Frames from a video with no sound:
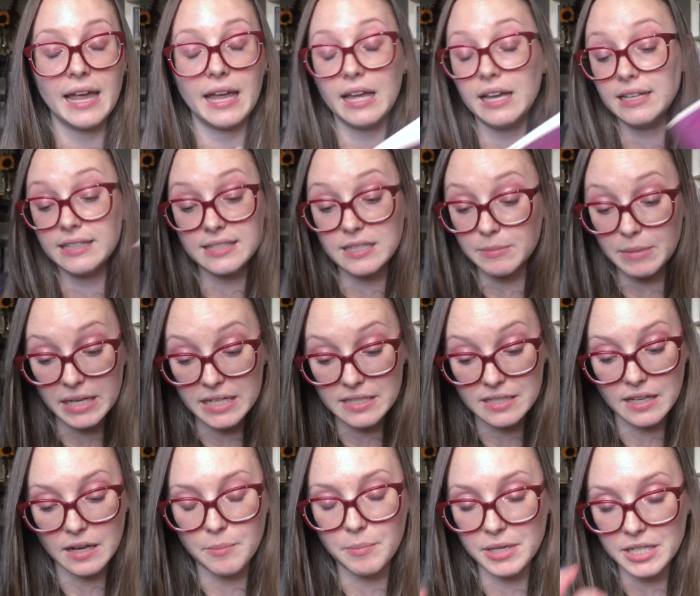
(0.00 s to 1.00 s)
It's
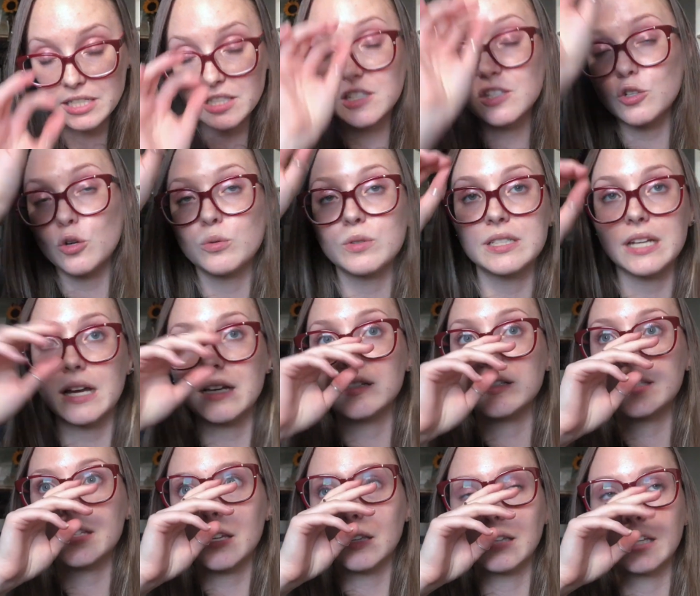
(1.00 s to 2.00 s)
amazing, but it's so
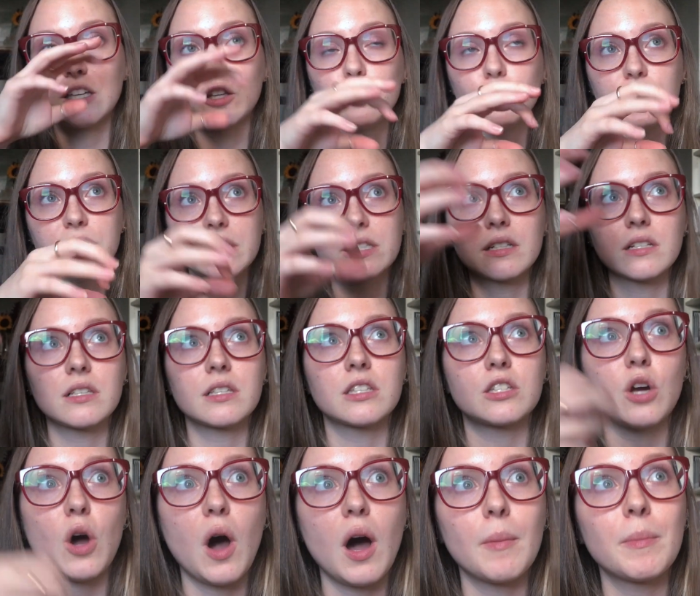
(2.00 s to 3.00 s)
dense and like you need to
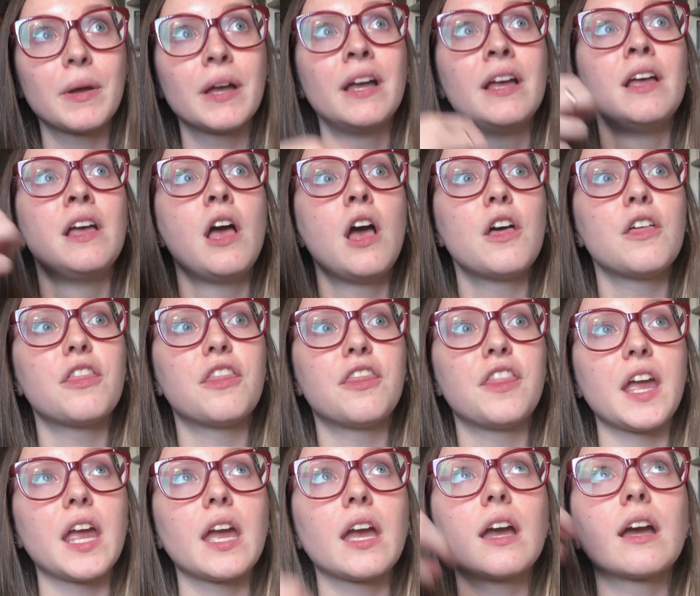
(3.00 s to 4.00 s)
stop,
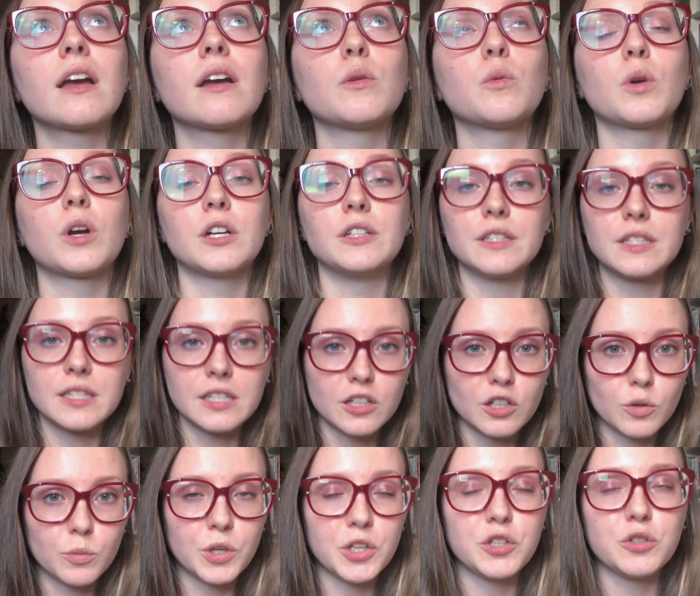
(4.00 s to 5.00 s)
think, consider
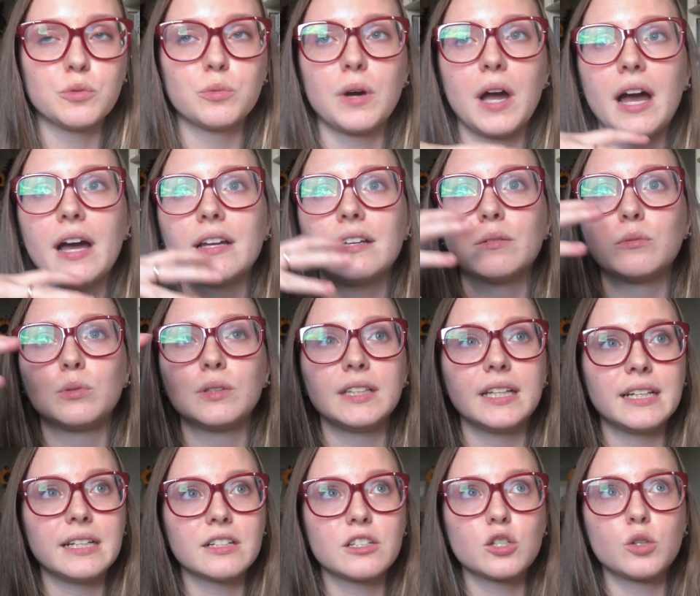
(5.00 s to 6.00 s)
what you read,
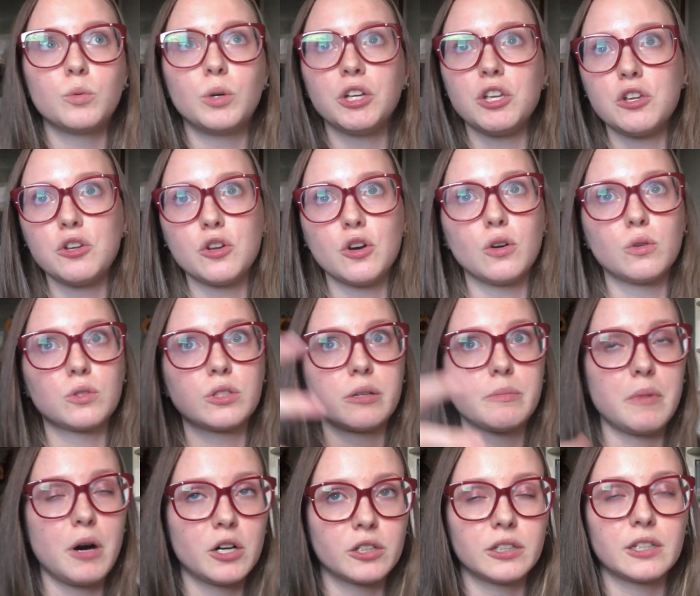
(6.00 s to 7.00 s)
relate it to what you know, to
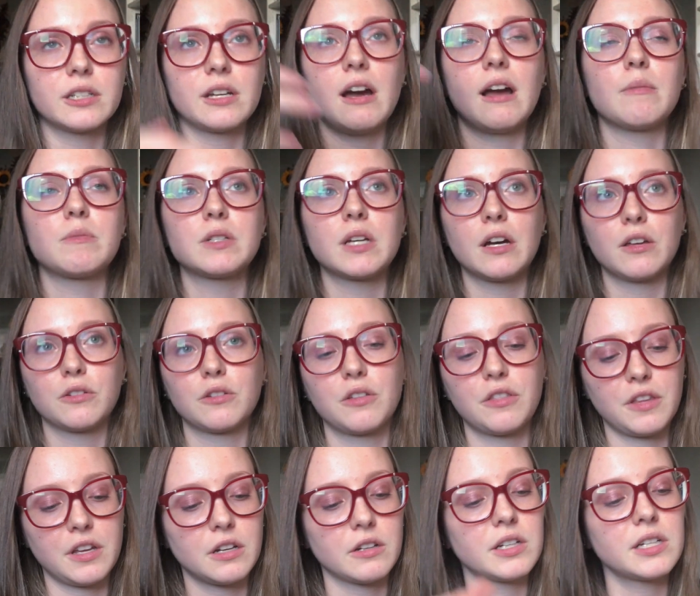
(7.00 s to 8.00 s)
modern time, to other
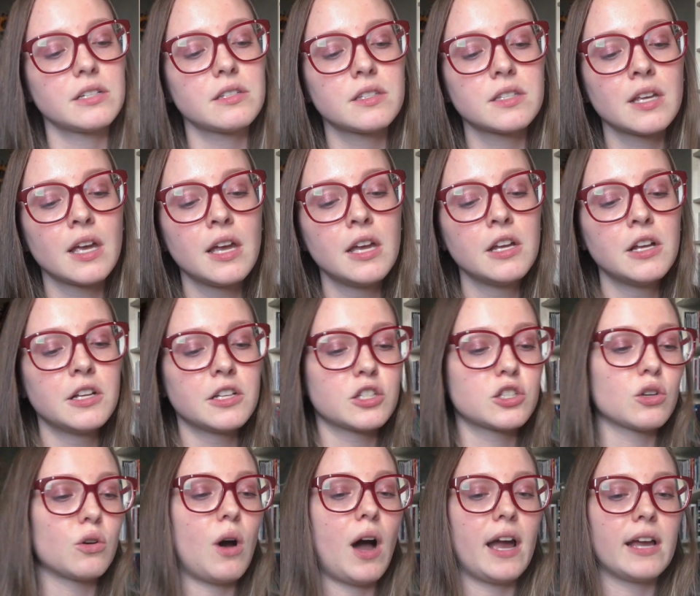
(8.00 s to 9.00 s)
theories.
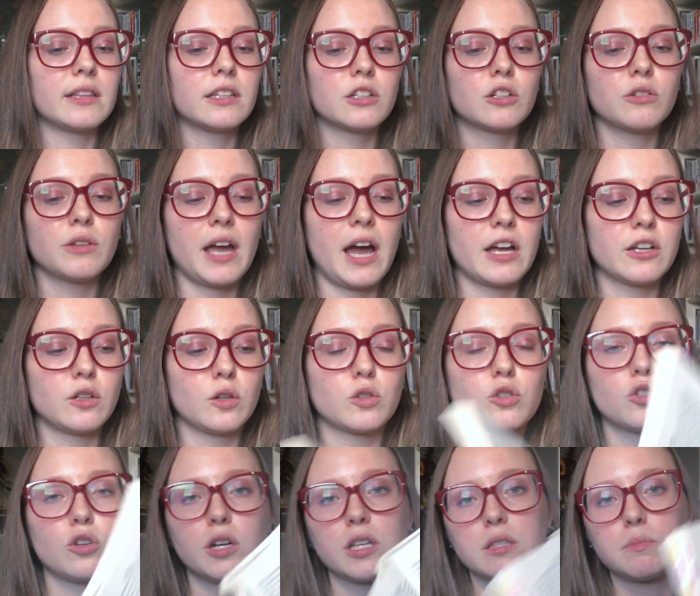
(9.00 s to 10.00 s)
So I literally had no
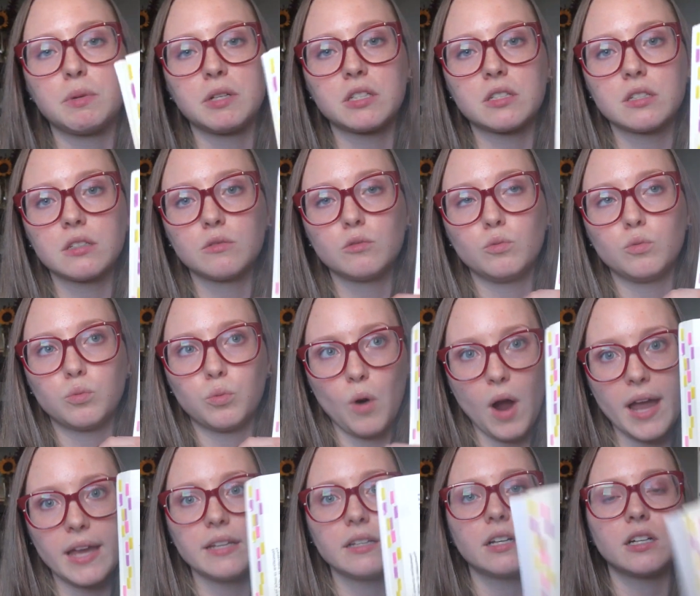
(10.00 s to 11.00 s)
choice but to
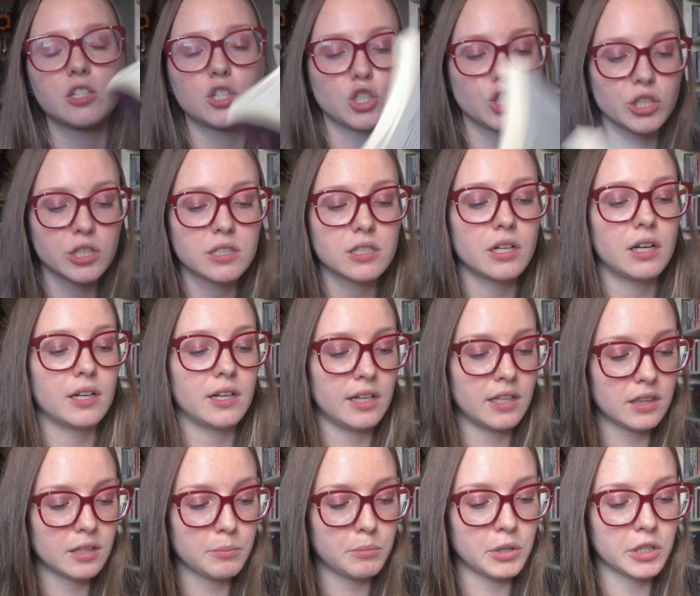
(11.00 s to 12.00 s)
write a shit ton
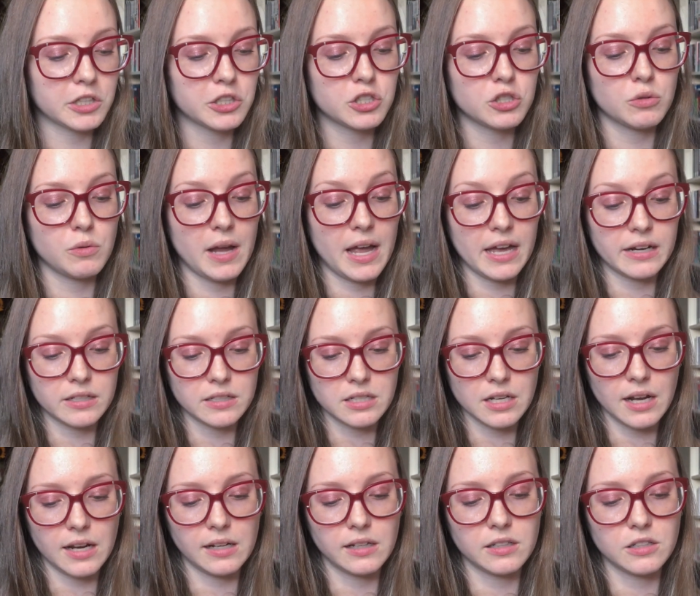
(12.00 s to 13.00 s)
in the book, to
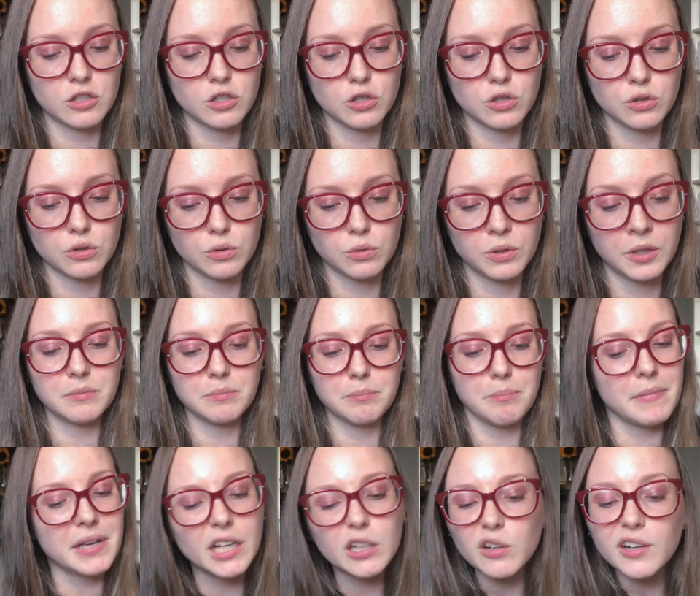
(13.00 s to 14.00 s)
annotate it, to
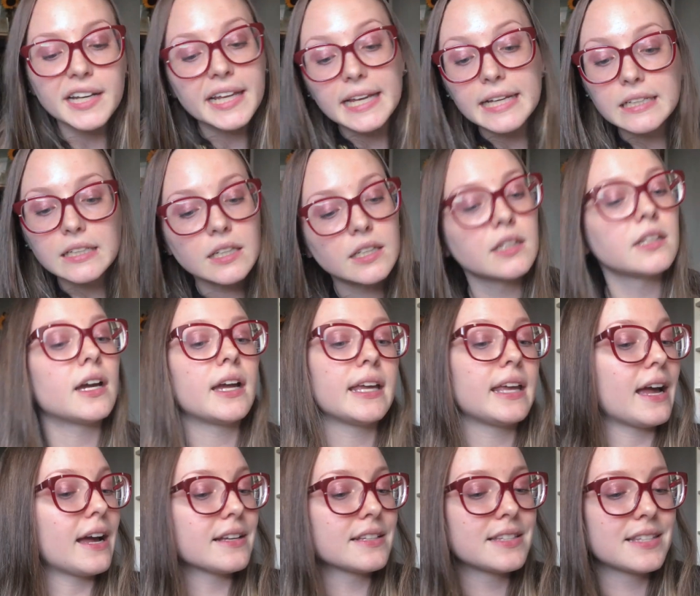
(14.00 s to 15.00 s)
marinate in it, I
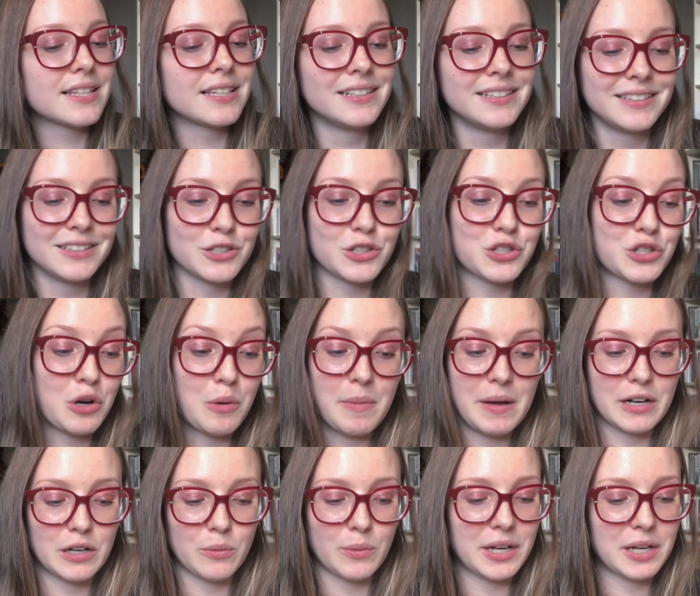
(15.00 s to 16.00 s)
guess. There's no
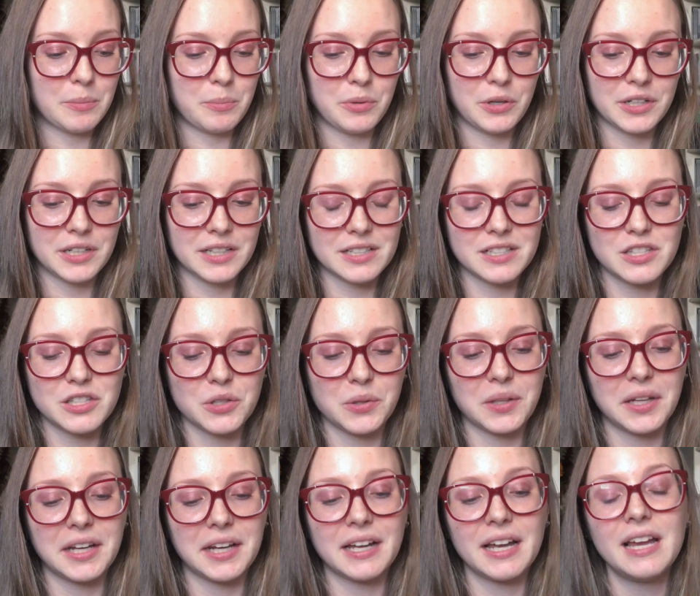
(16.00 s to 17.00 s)
better way to put it. So
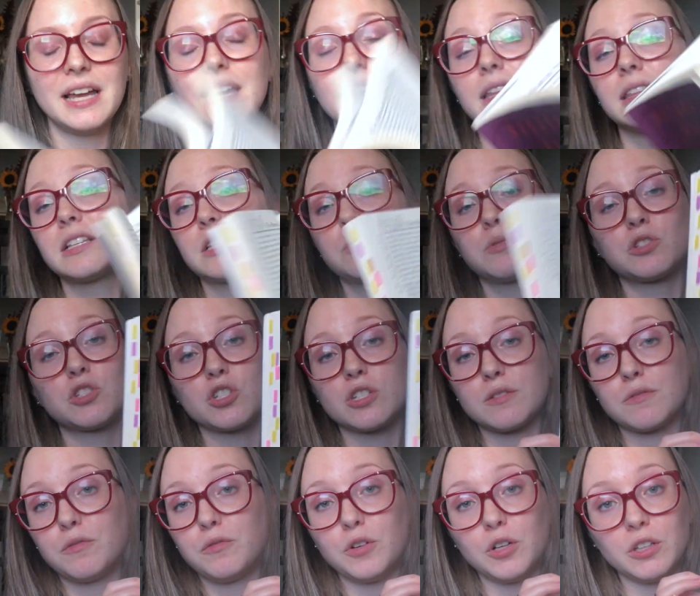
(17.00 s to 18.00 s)
like this one's just
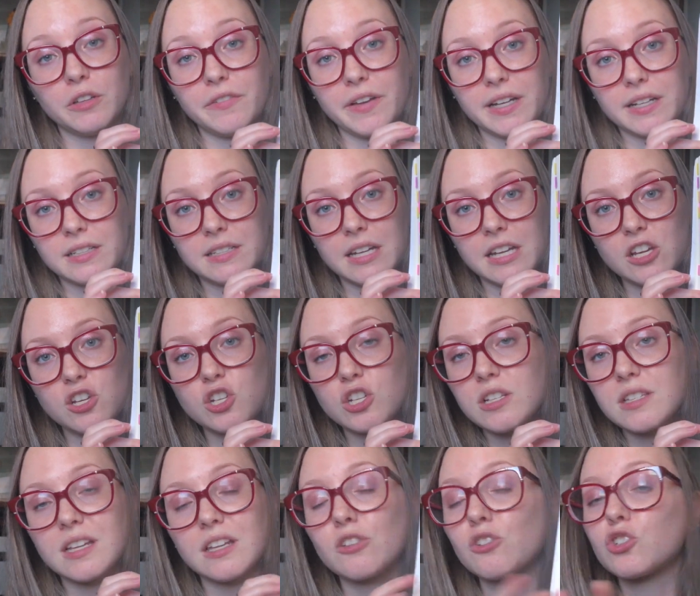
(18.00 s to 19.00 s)
full of
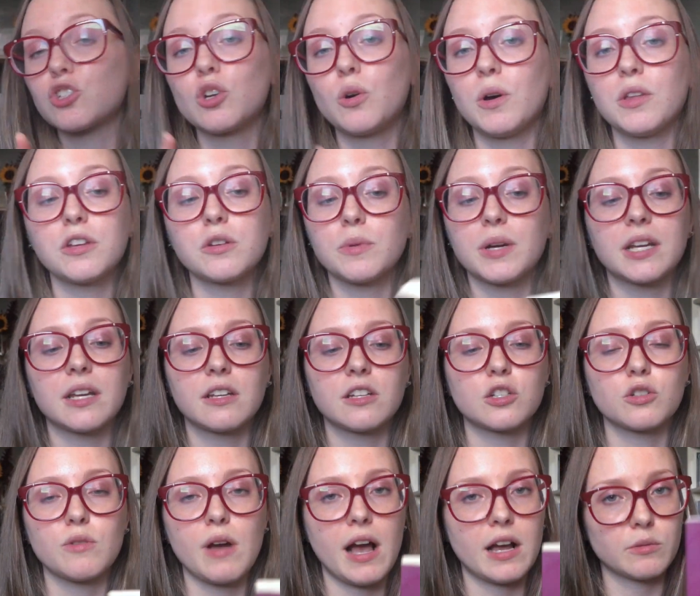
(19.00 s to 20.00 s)
annotations and there's no other way to
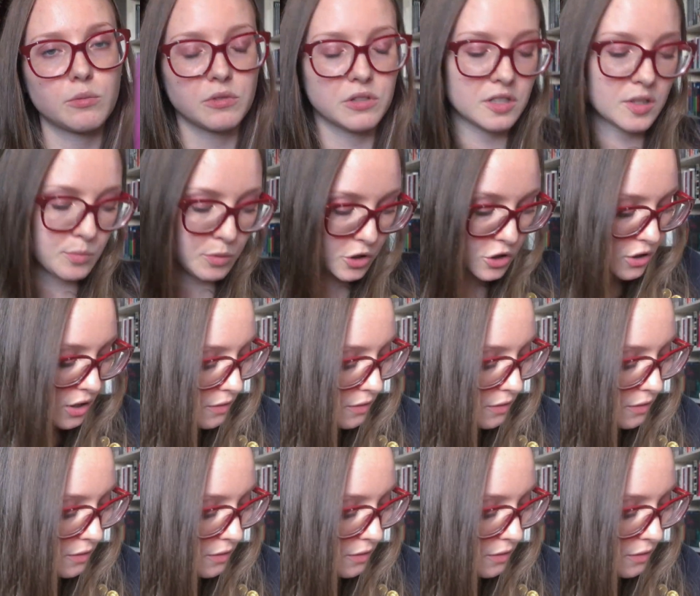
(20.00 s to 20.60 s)
interact with this book. So I